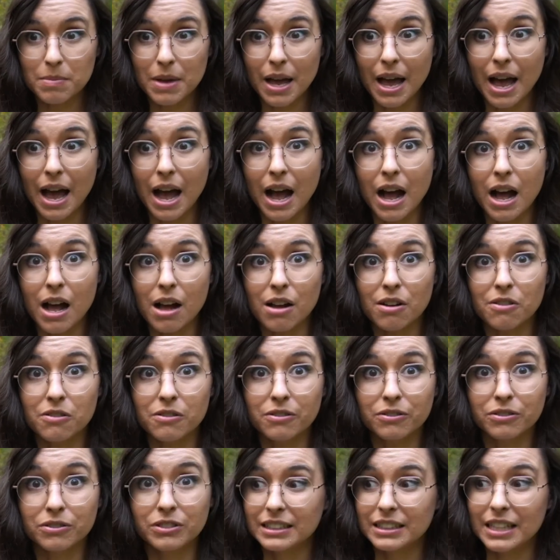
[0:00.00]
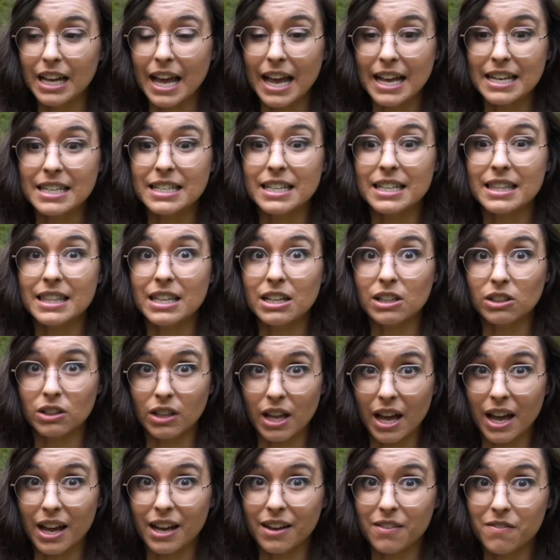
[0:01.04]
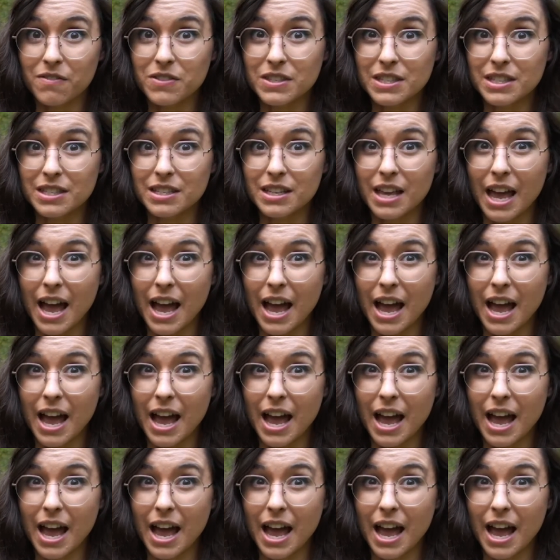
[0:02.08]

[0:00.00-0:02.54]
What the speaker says: have ended their lives